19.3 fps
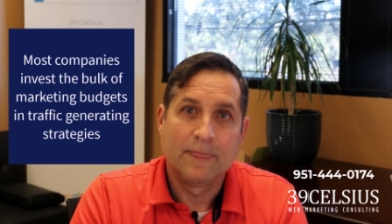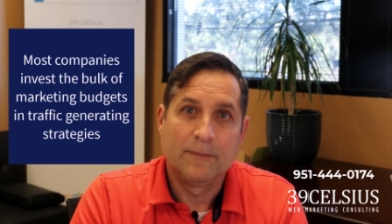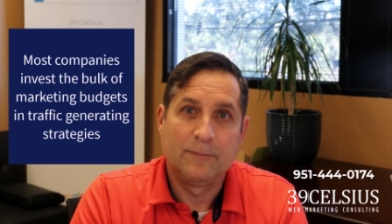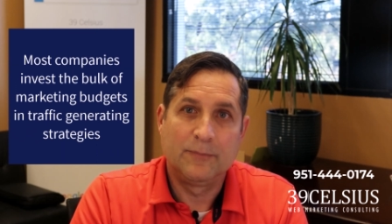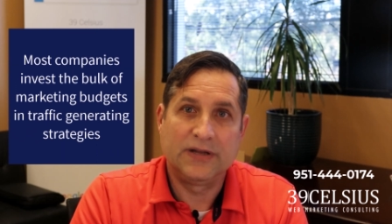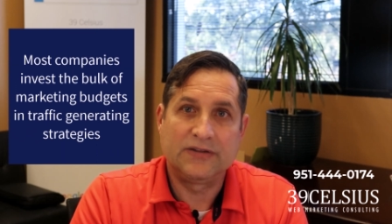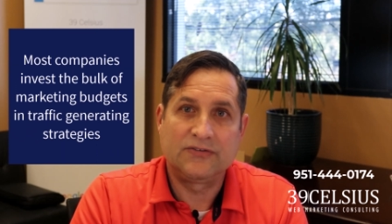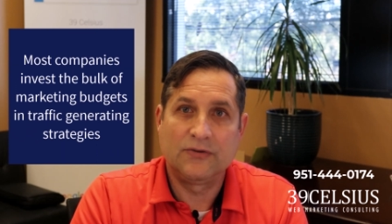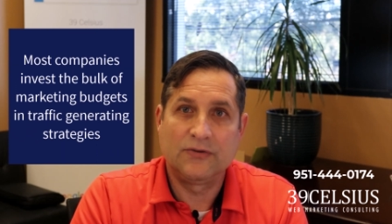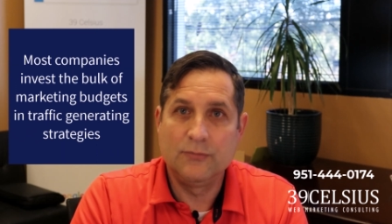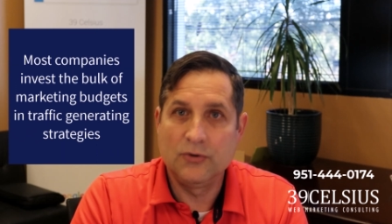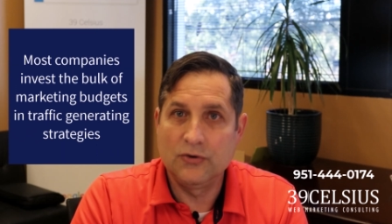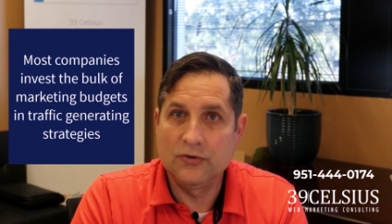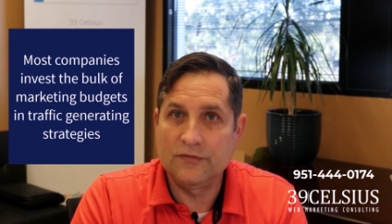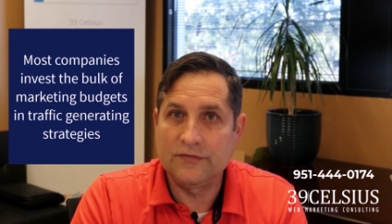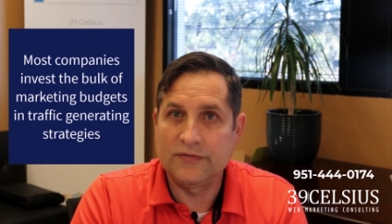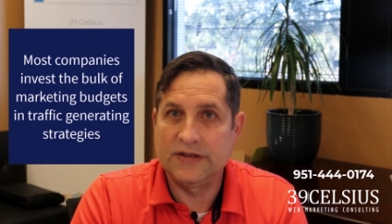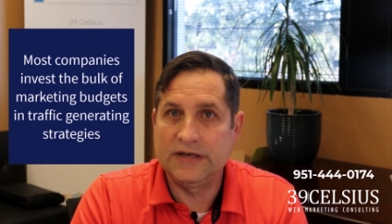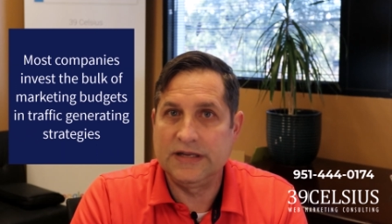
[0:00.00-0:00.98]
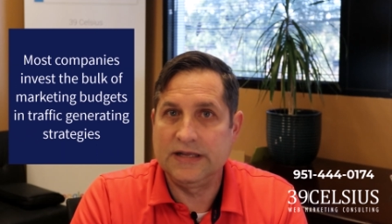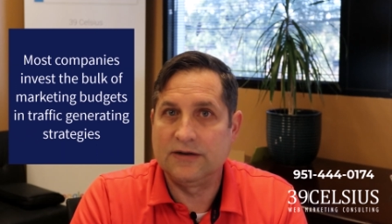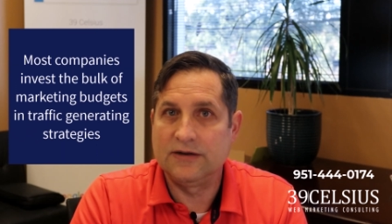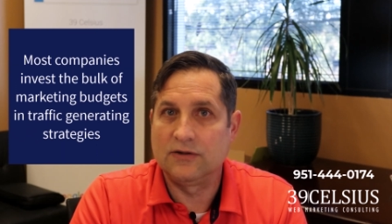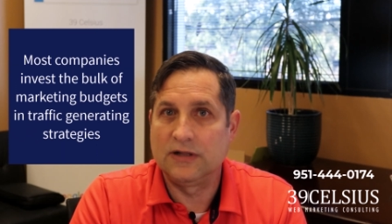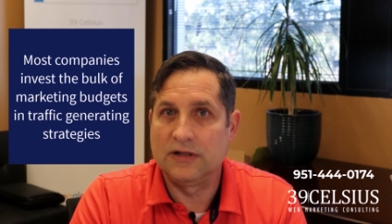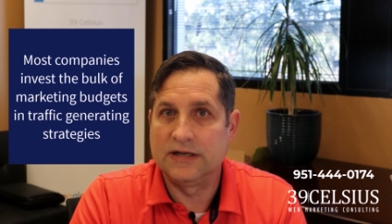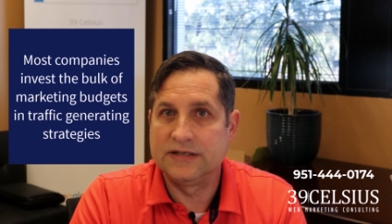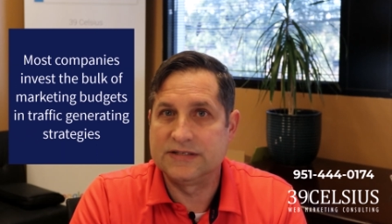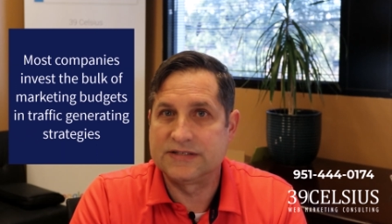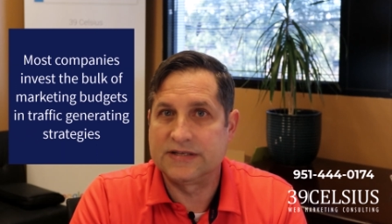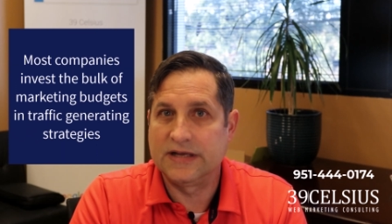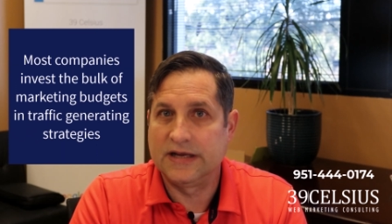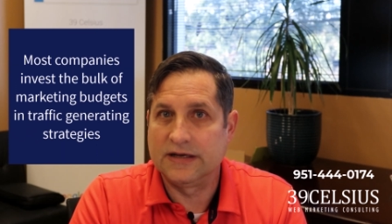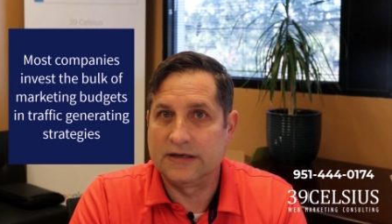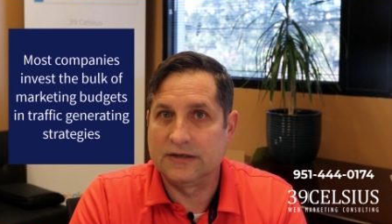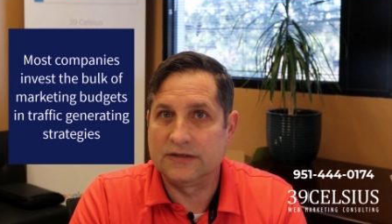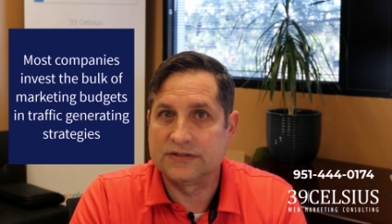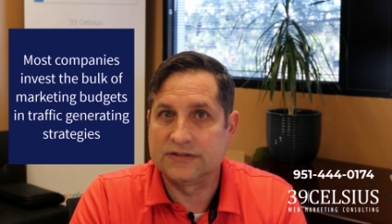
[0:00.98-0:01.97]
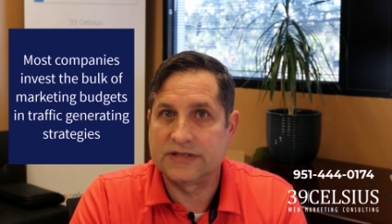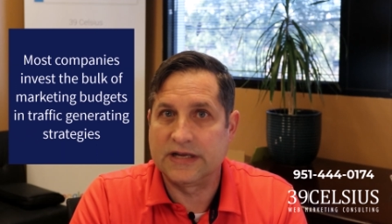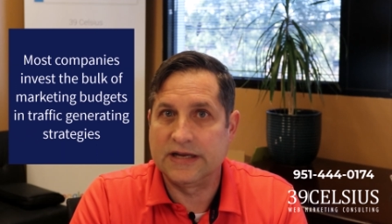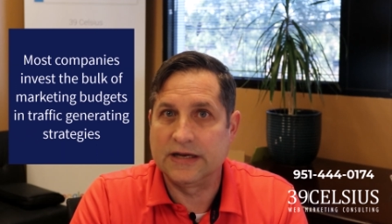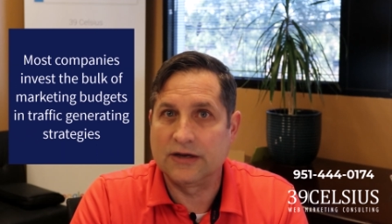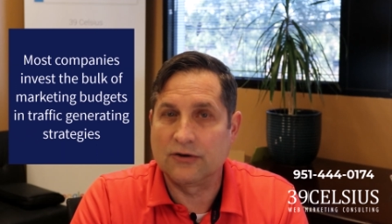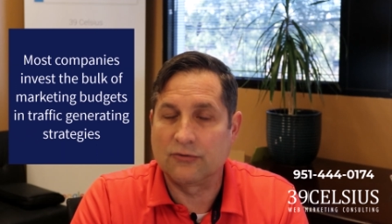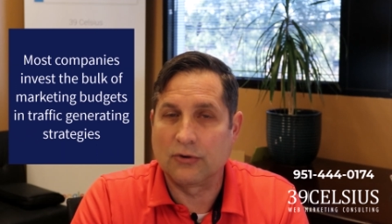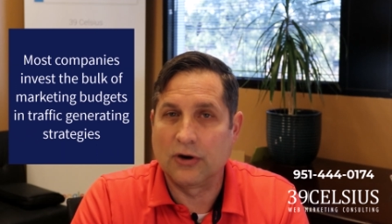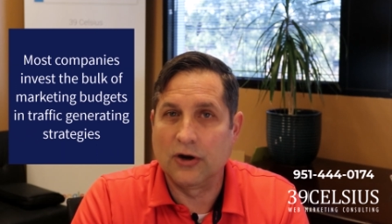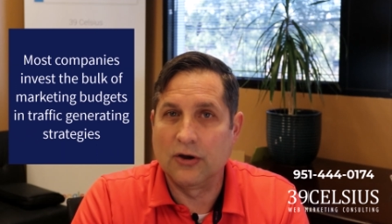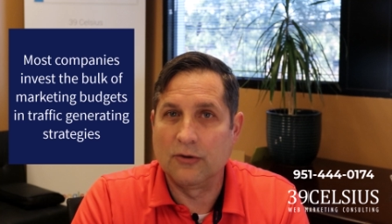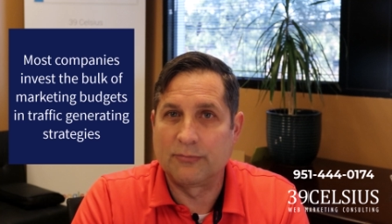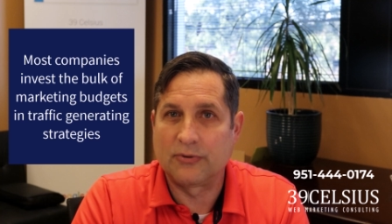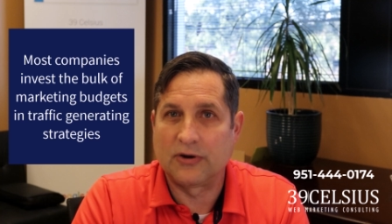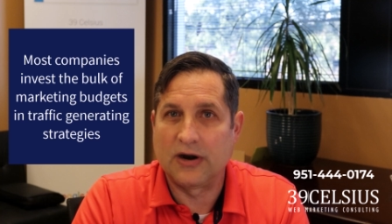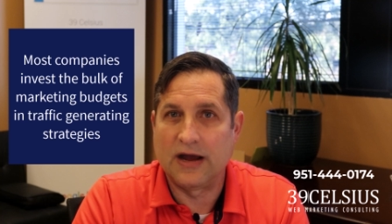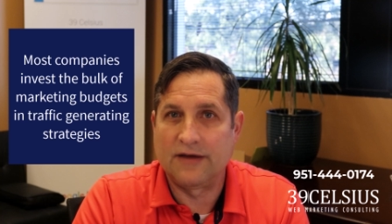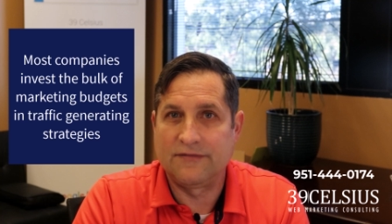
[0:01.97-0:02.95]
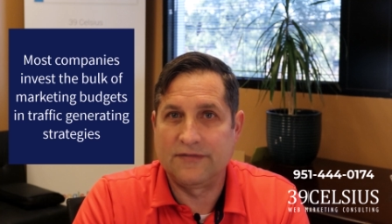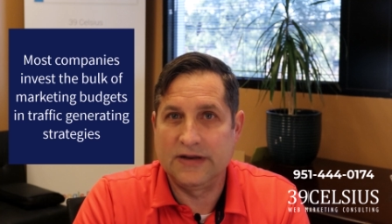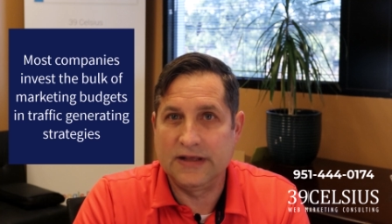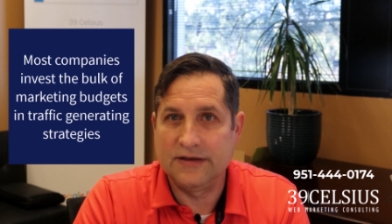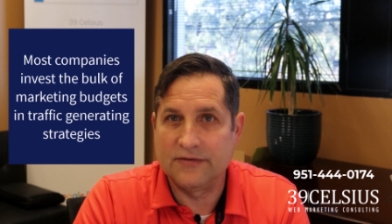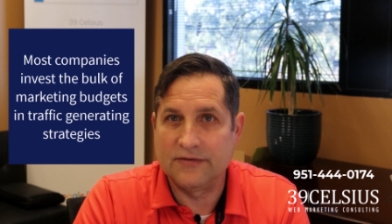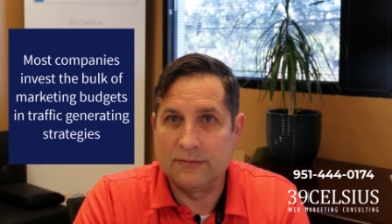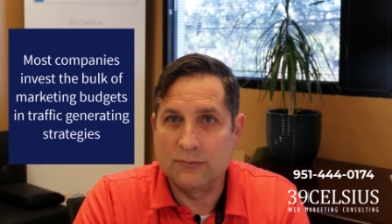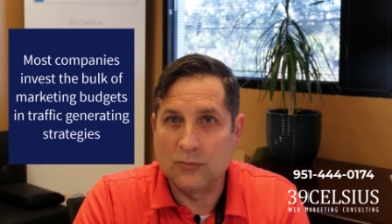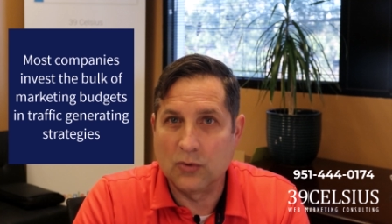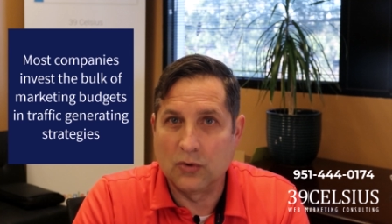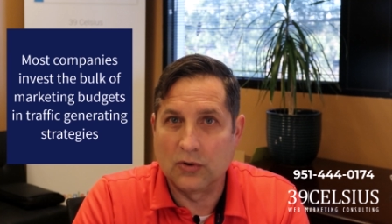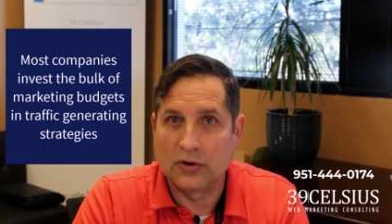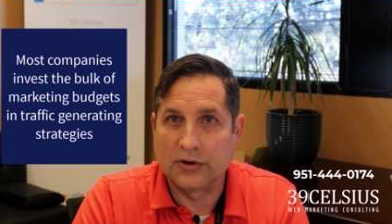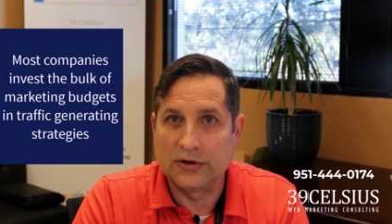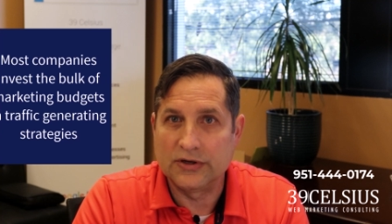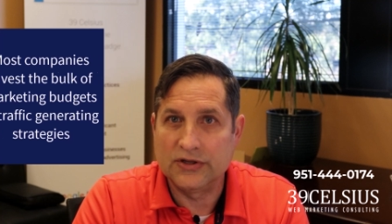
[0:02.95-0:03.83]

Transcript: But to move the needle on sales and grow profit even more,